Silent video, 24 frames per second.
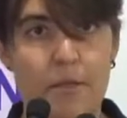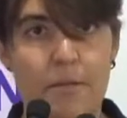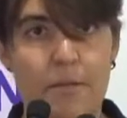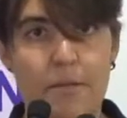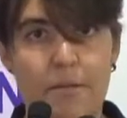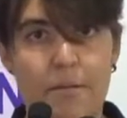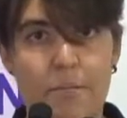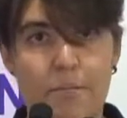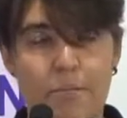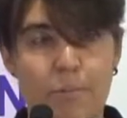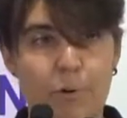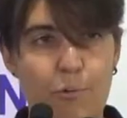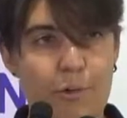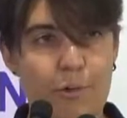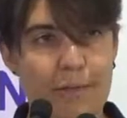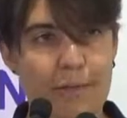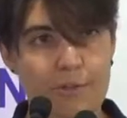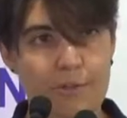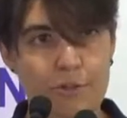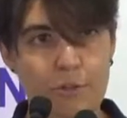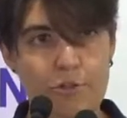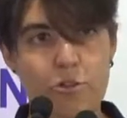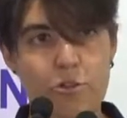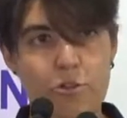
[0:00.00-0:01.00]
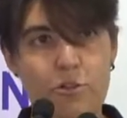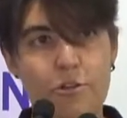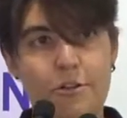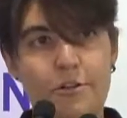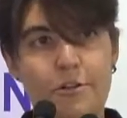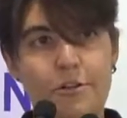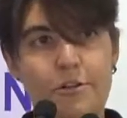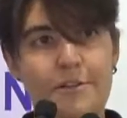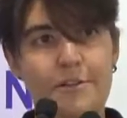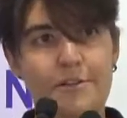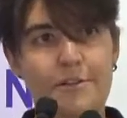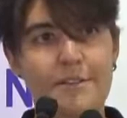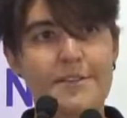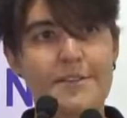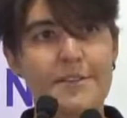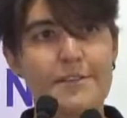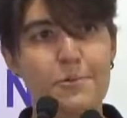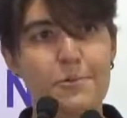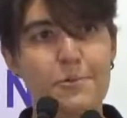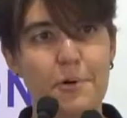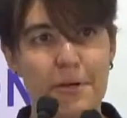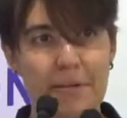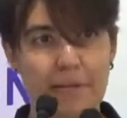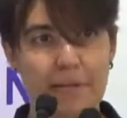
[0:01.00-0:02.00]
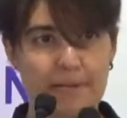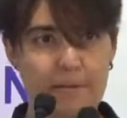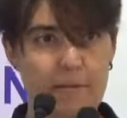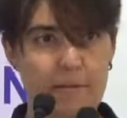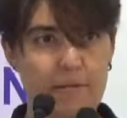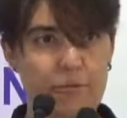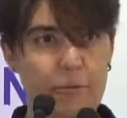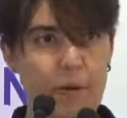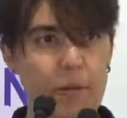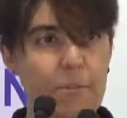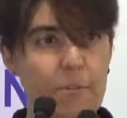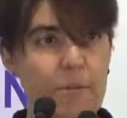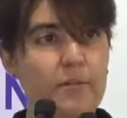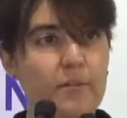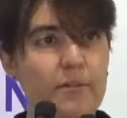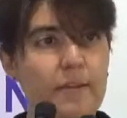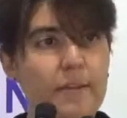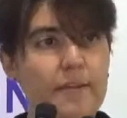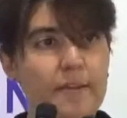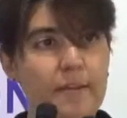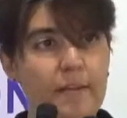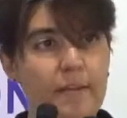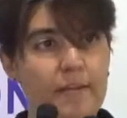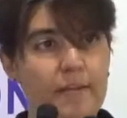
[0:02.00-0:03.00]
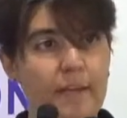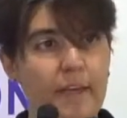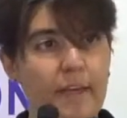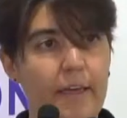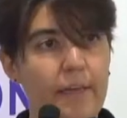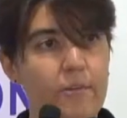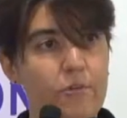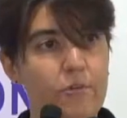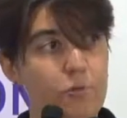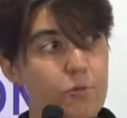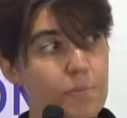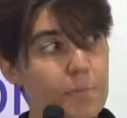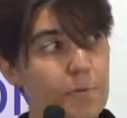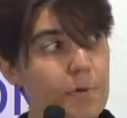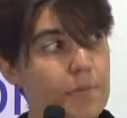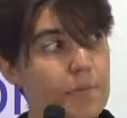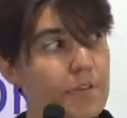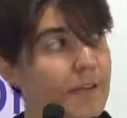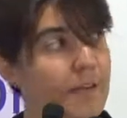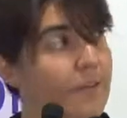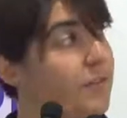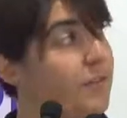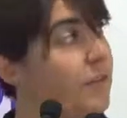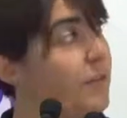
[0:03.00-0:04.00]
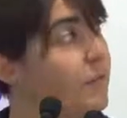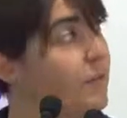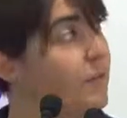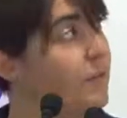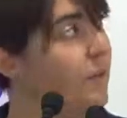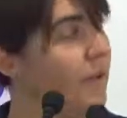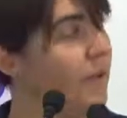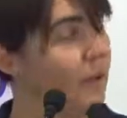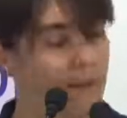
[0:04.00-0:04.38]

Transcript: but we are not sure this is working this way because, as I say, those processes